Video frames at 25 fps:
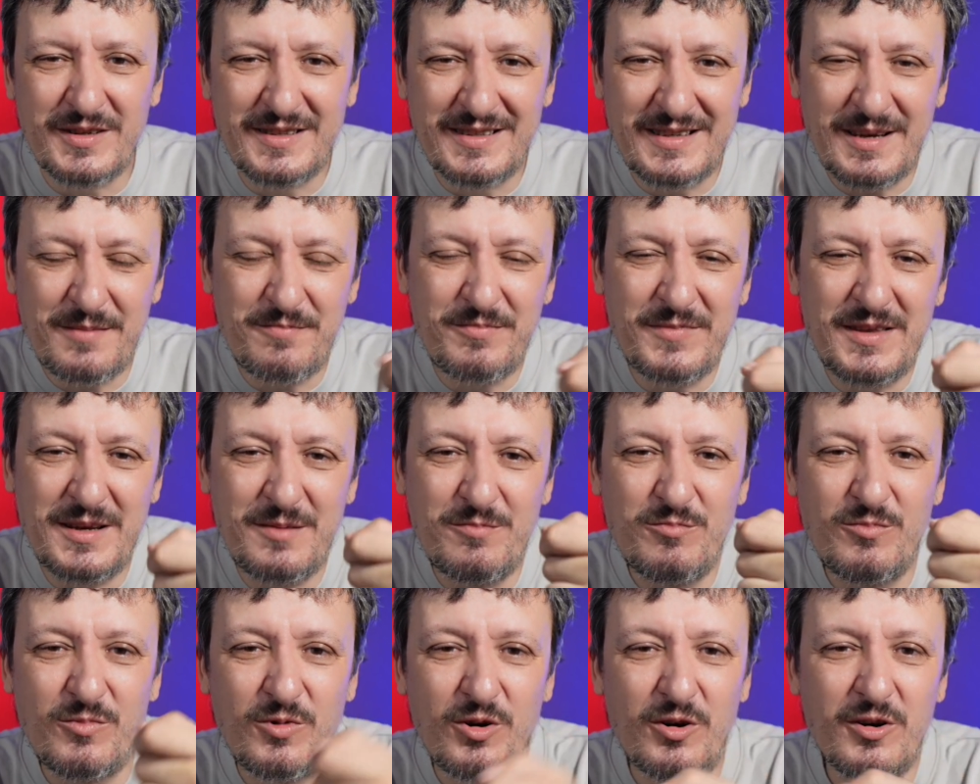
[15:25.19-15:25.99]

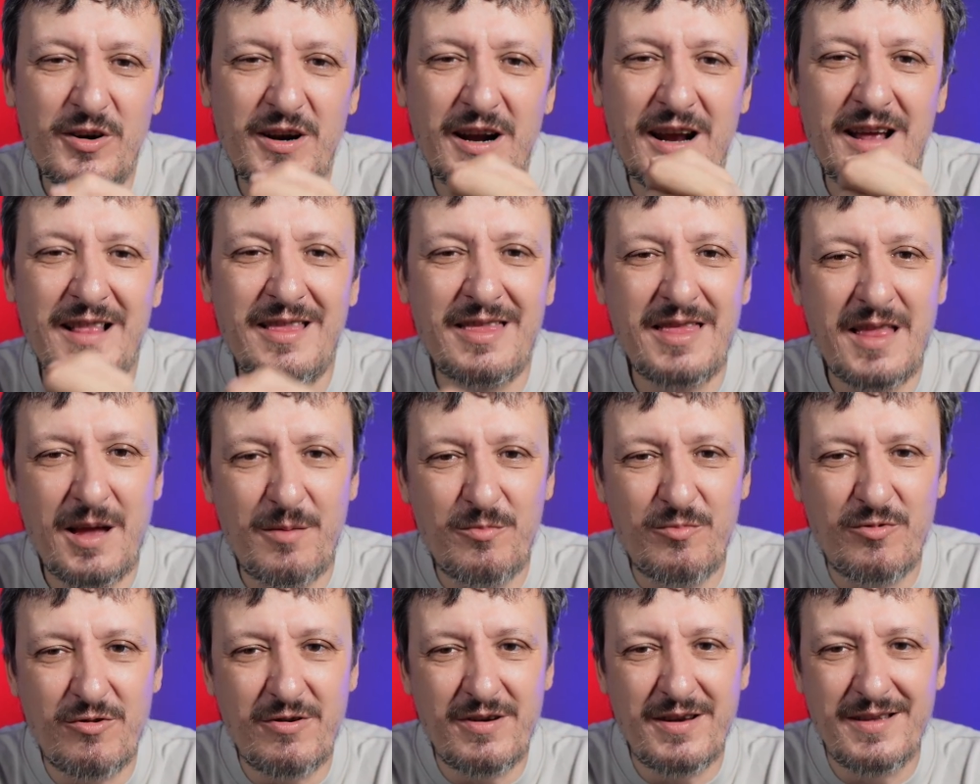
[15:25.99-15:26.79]
something more
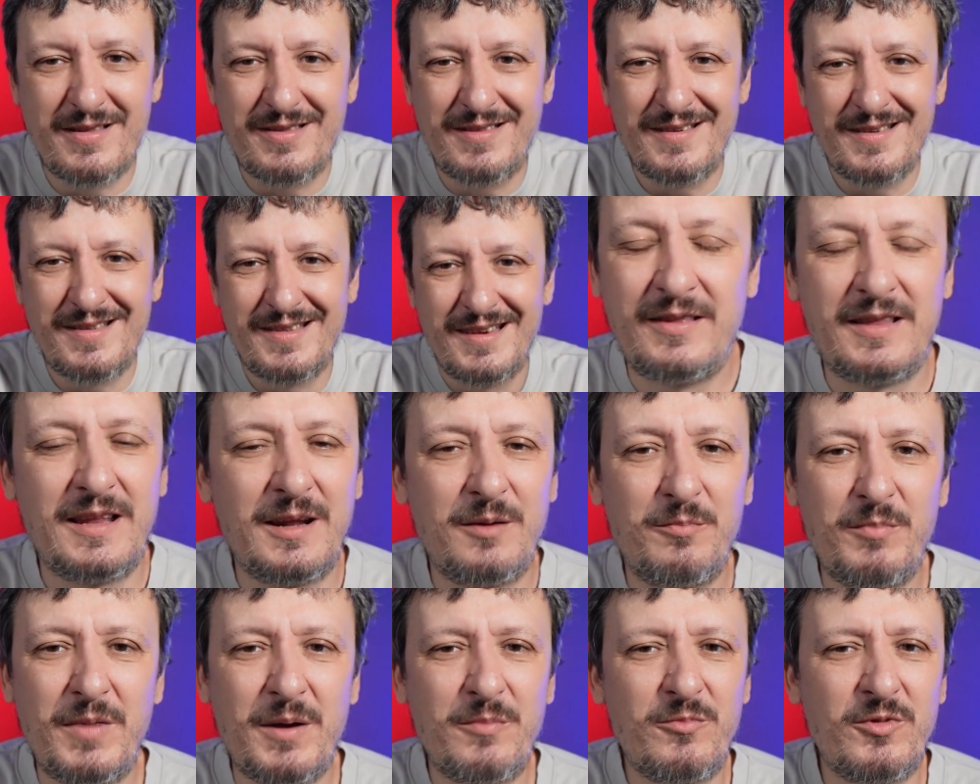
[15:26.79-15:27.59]
elaborated
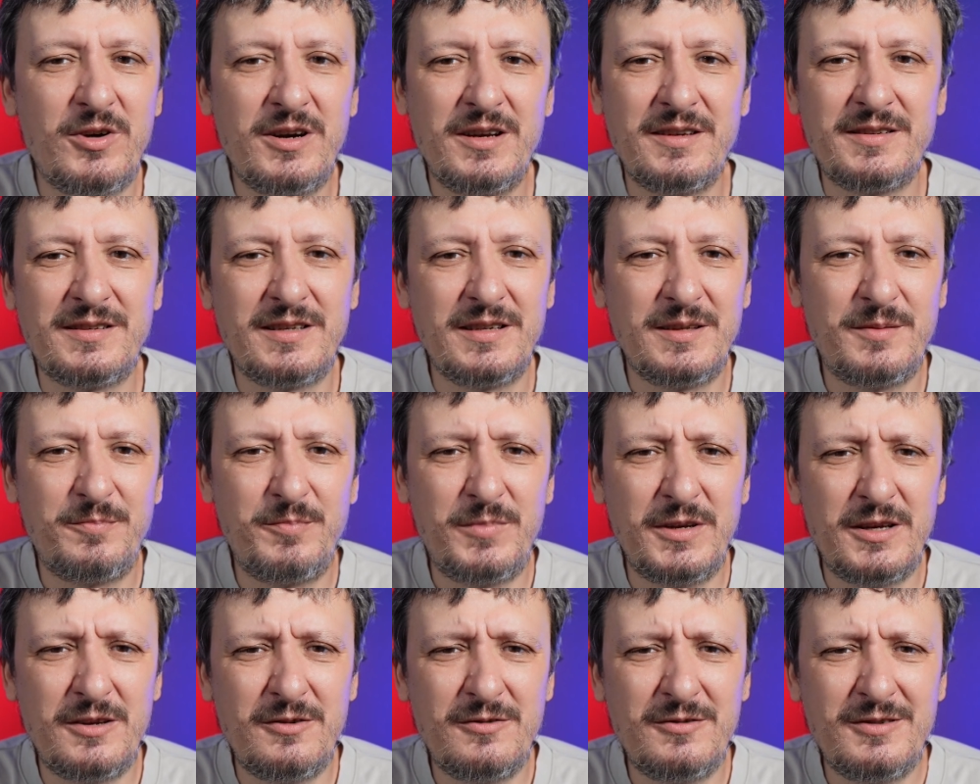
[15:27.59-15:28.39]
than memory and
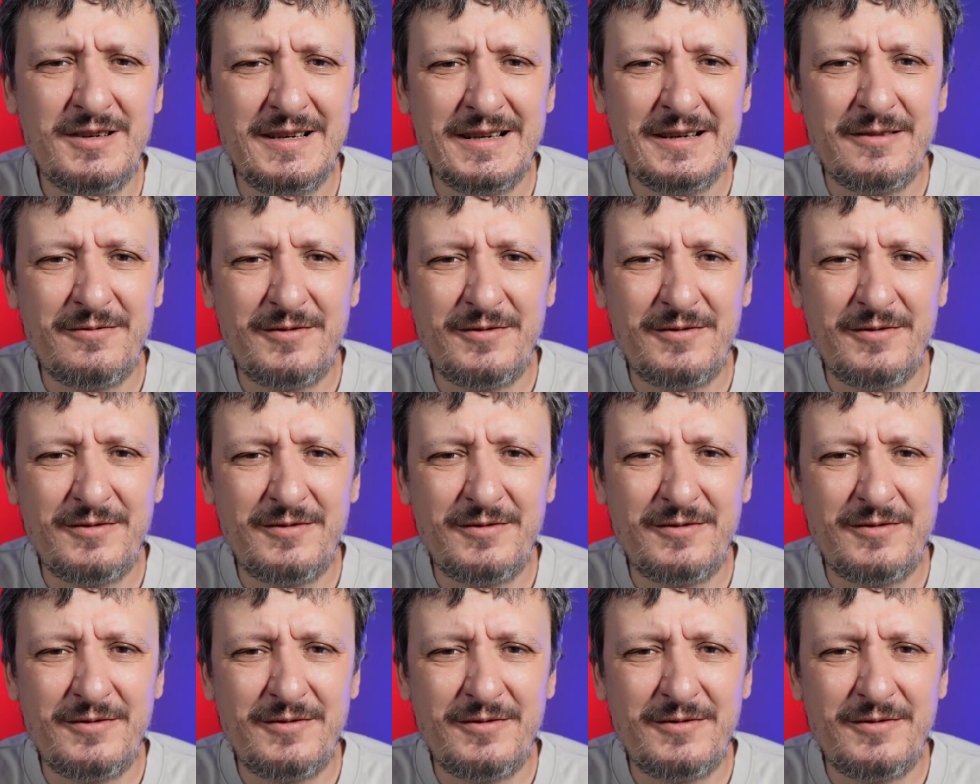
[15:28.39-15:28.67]
CPU,